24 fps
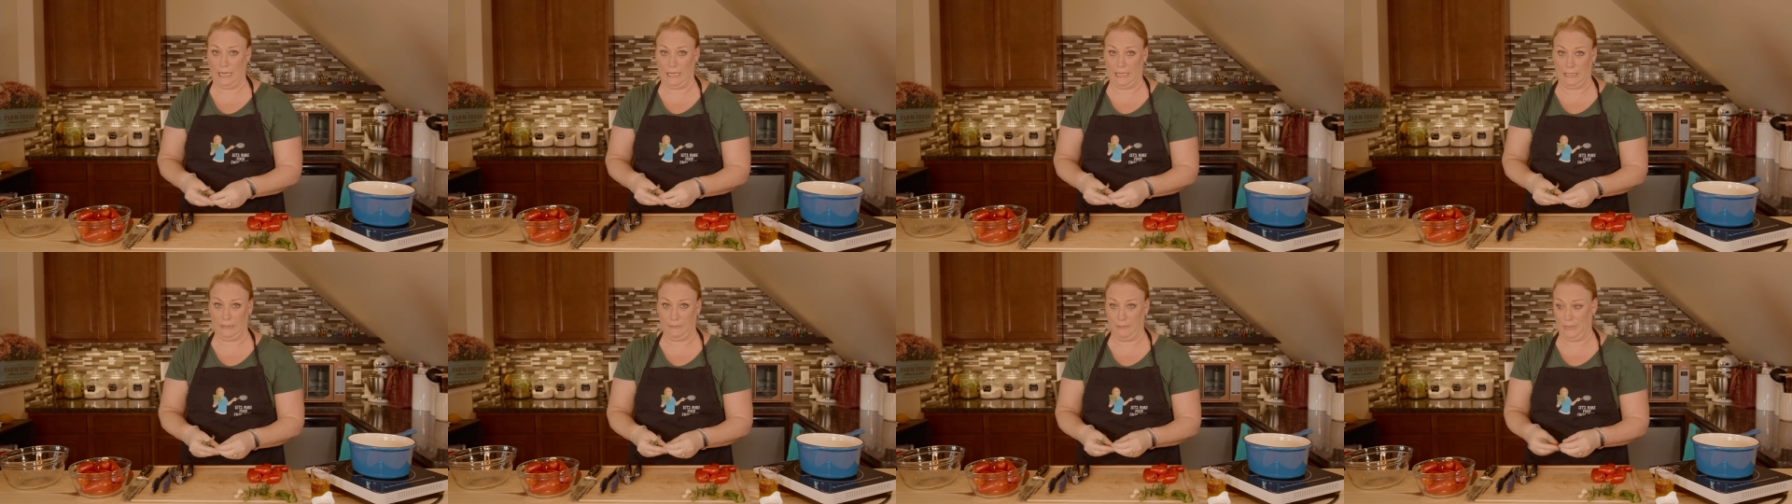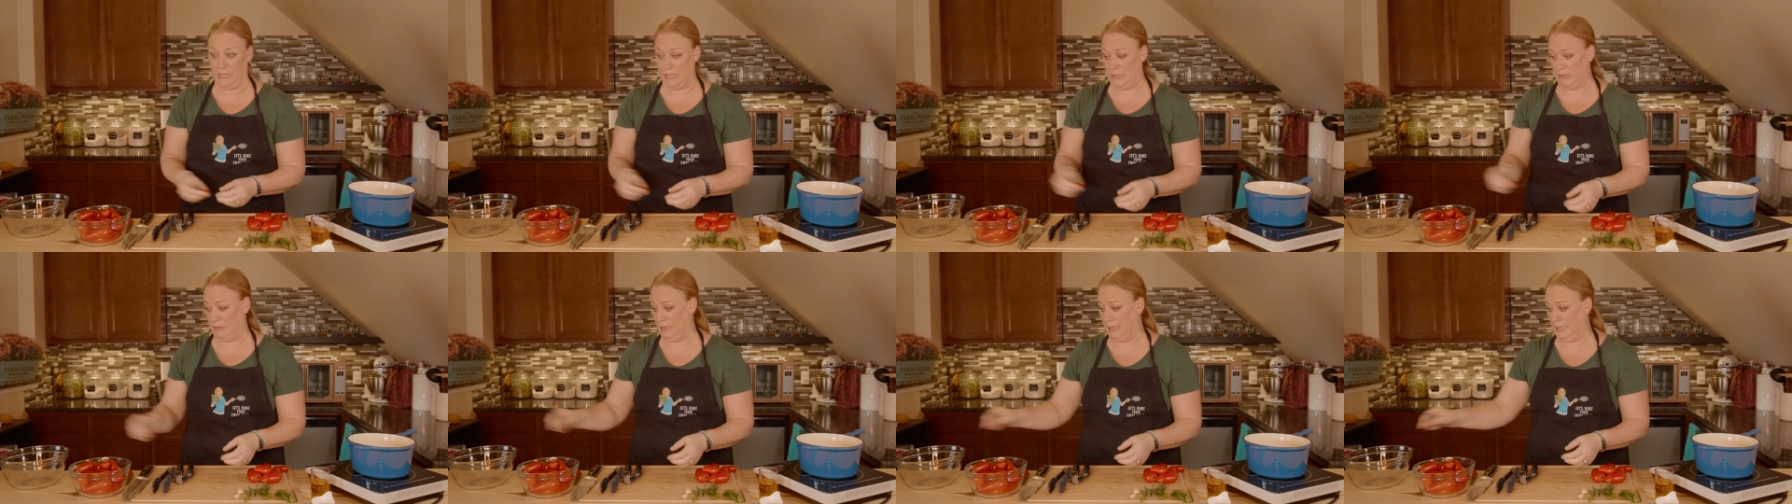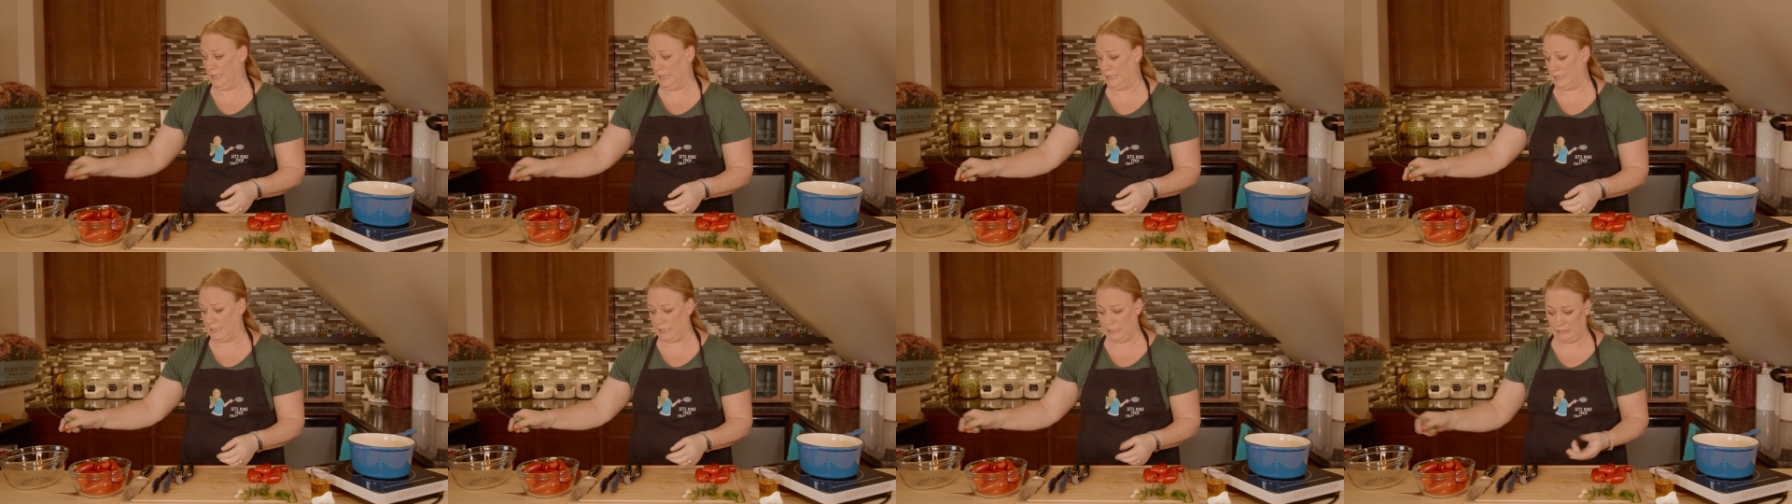eat me
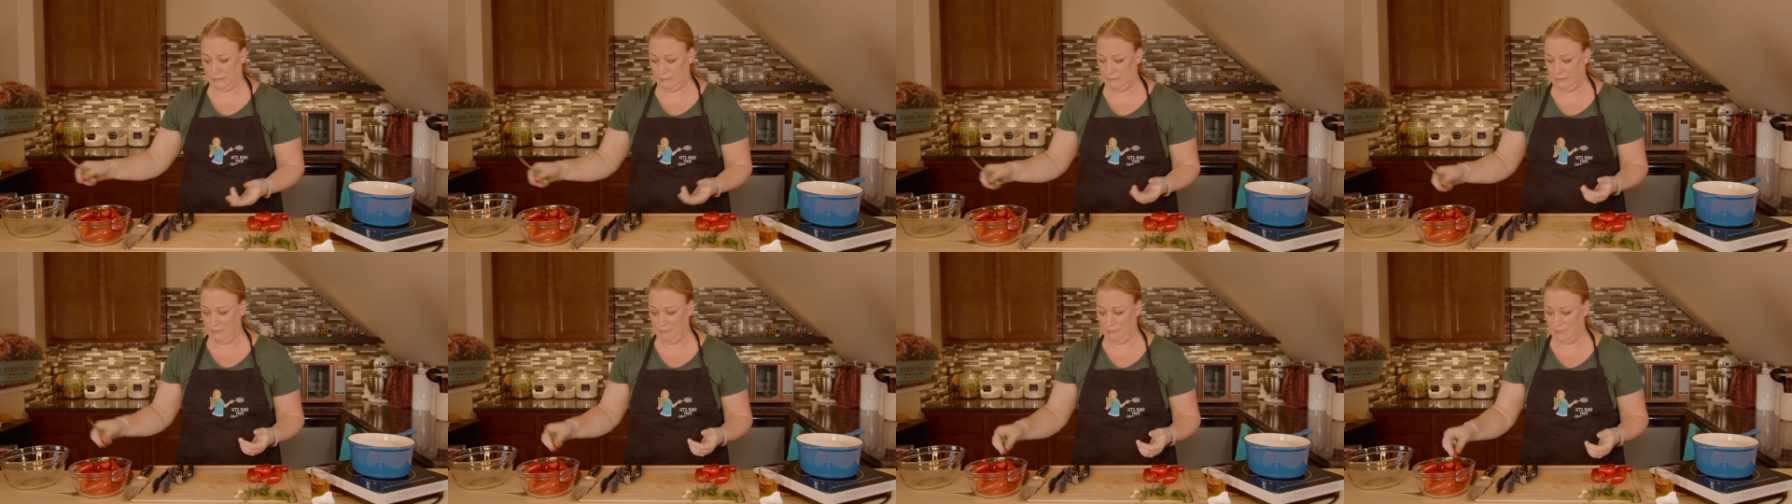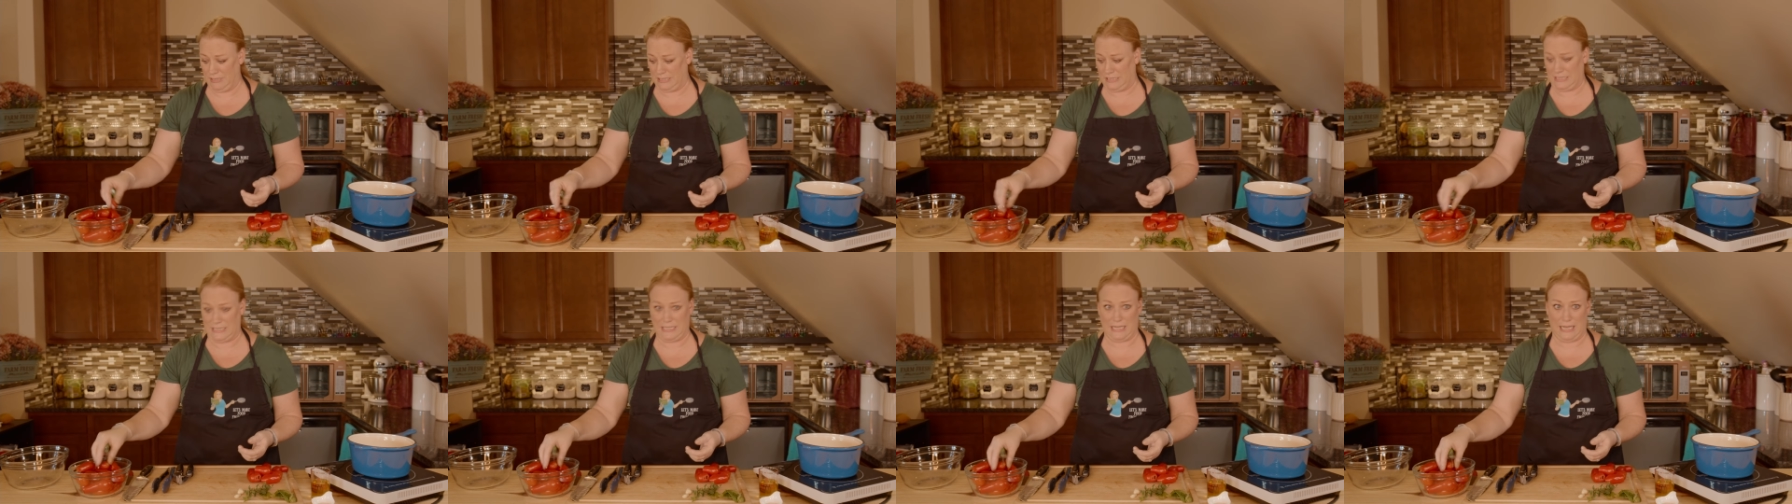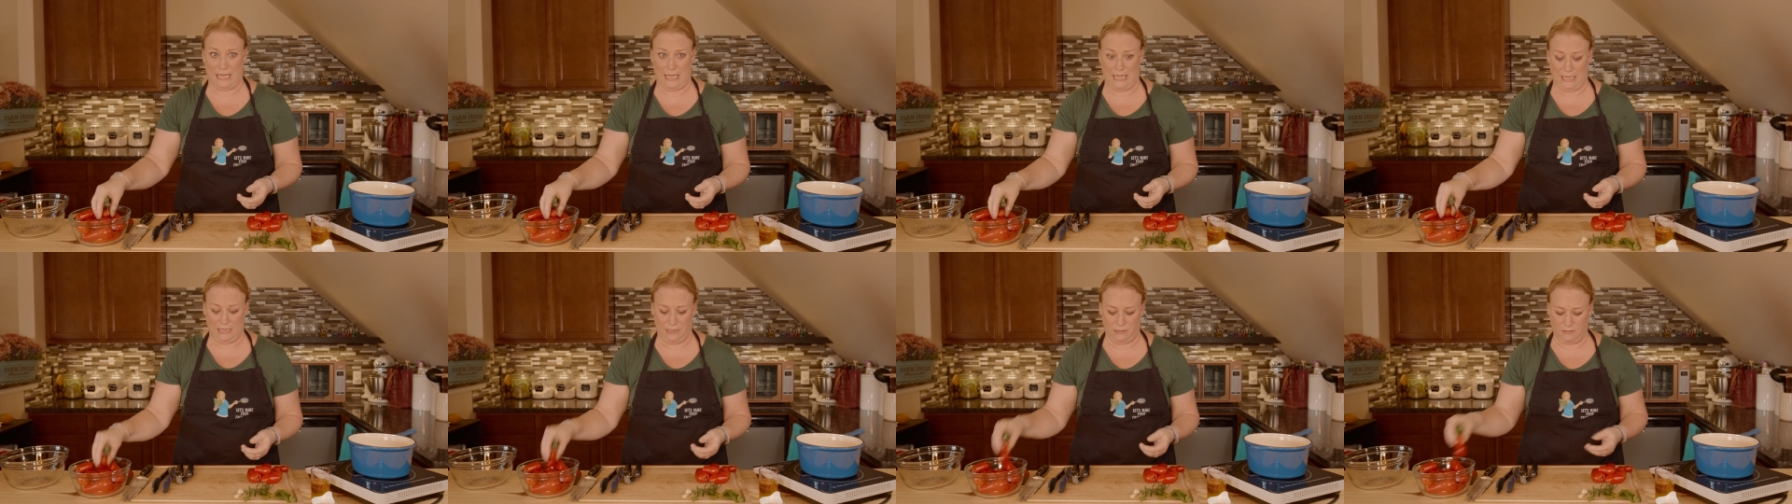quick, I'm going to
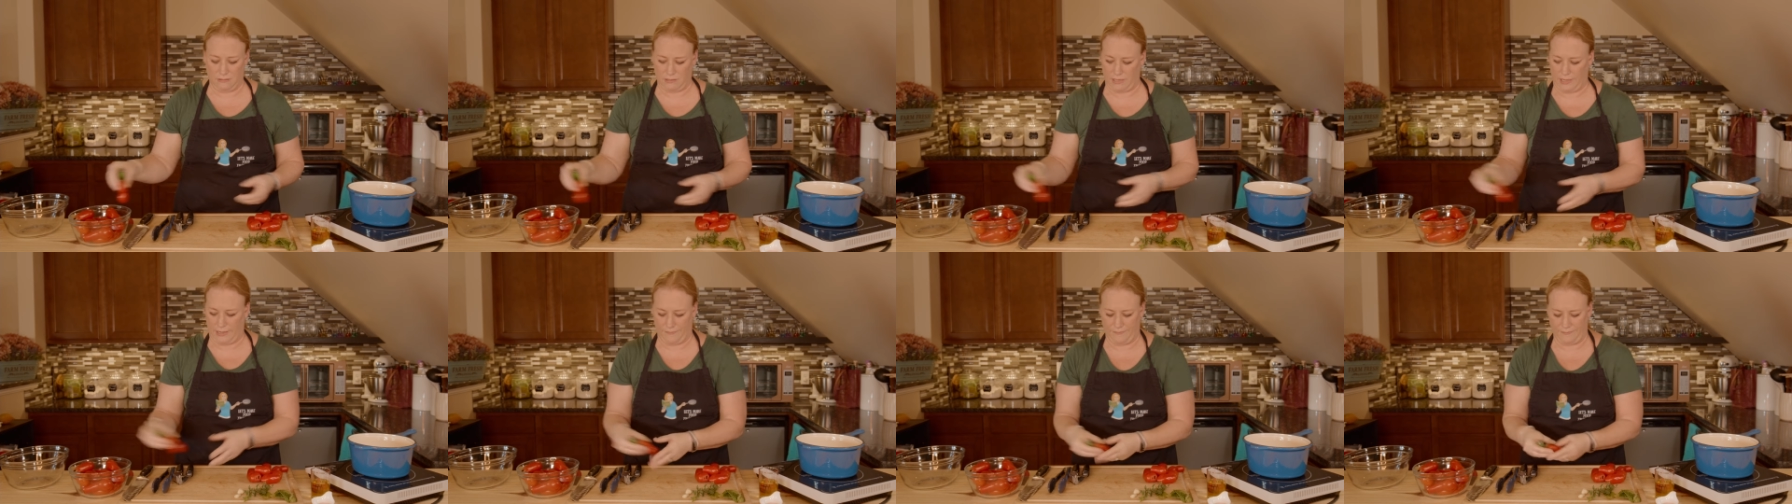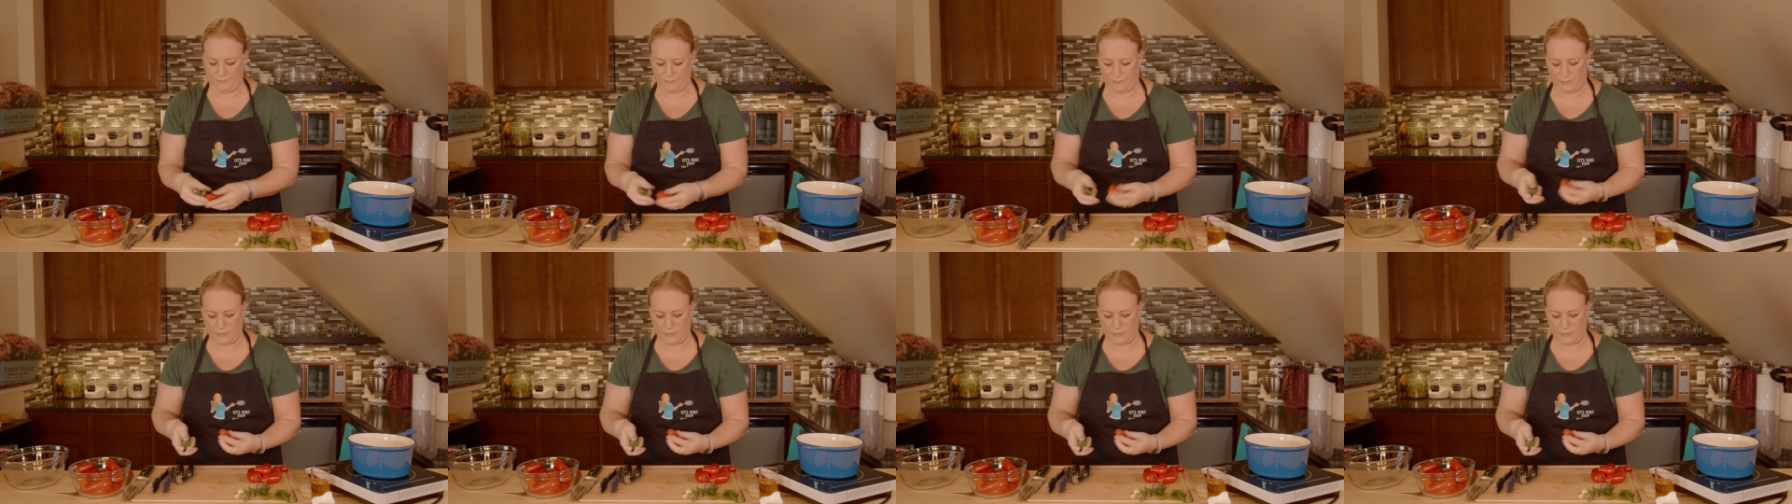die. Okay.